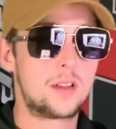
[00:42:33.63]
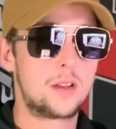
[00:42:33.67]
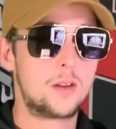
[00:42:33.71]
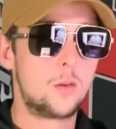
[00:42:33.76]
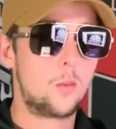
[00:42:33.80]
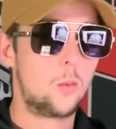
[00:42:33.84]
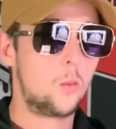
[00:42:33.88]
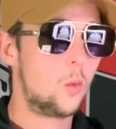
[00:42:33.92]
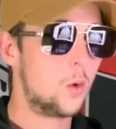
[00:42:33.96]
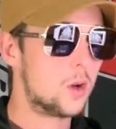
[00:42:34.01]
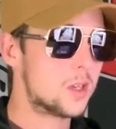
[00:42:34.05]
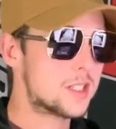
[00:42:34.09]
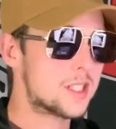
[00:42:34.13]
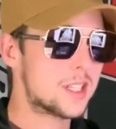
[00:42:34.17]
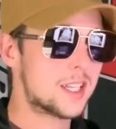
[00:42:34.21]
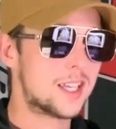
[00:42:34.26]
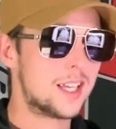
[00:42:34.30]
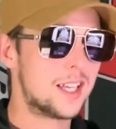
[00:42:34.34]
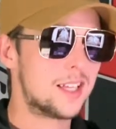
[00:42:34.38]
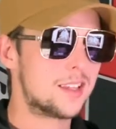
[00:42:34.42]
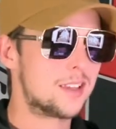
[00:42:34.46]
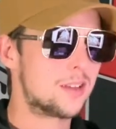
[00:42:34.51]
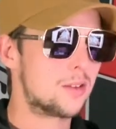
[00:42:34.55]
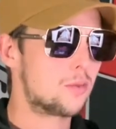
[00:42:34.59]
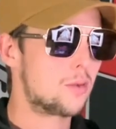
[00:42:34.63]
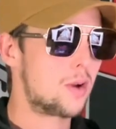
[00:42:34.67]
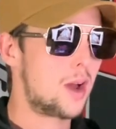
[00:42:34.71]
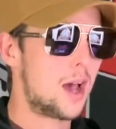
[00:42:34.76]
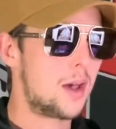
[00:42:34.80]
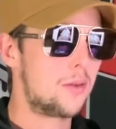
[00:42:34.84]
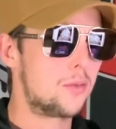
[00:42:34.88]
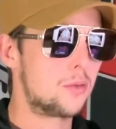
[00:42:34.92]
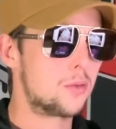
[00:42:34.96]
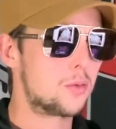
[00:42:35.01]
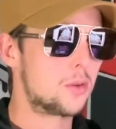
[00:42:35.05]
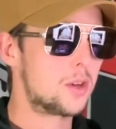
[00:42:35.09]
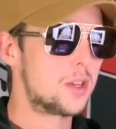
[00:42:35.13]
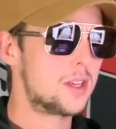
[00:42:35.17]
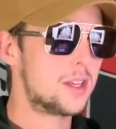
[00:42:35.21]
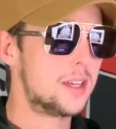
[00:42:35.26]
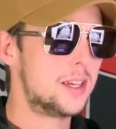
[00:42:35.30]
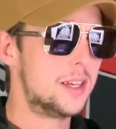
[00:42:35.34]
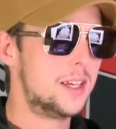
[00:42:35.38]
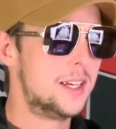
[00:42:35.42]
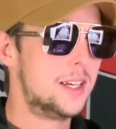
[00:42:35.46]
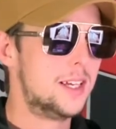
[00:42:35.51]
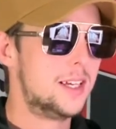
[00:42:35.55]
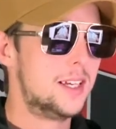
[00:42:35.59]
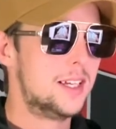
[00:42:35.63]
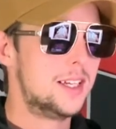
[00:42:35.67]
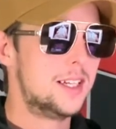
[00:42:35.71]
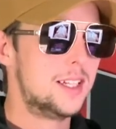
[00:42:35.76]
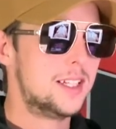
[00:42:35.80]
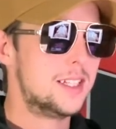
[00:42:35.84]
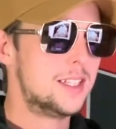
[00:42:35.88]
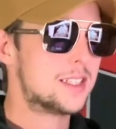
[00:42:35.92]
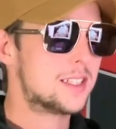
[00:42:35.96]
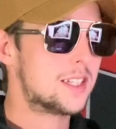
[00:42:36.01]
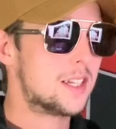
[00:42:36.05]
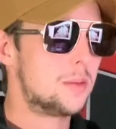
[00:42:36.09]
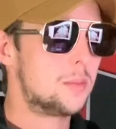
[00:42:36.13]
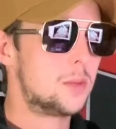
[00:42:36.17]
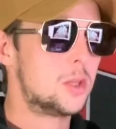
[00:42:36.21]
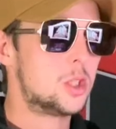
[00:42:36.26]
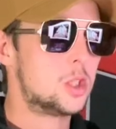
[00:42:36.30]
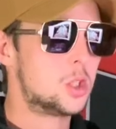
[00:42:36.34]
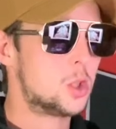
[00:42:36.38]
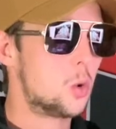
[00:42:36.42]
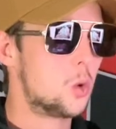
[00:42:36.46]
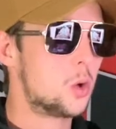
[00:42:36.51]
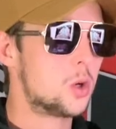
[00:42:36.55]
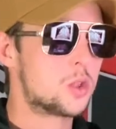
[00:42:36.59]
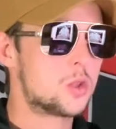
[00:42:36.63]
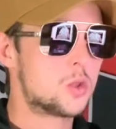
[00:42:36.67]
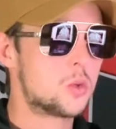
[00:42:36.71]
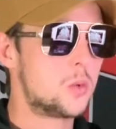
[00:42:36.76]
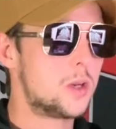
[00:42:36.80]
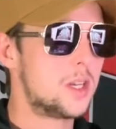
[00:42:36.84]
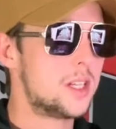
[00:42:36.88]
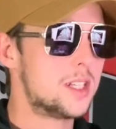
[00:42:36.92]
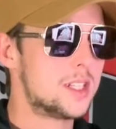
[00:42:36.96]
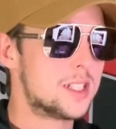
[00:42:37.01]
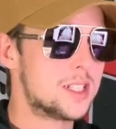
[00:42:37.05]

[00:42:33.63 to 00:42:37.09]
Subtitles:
Once again, the rivalry is going to be short, sweet, and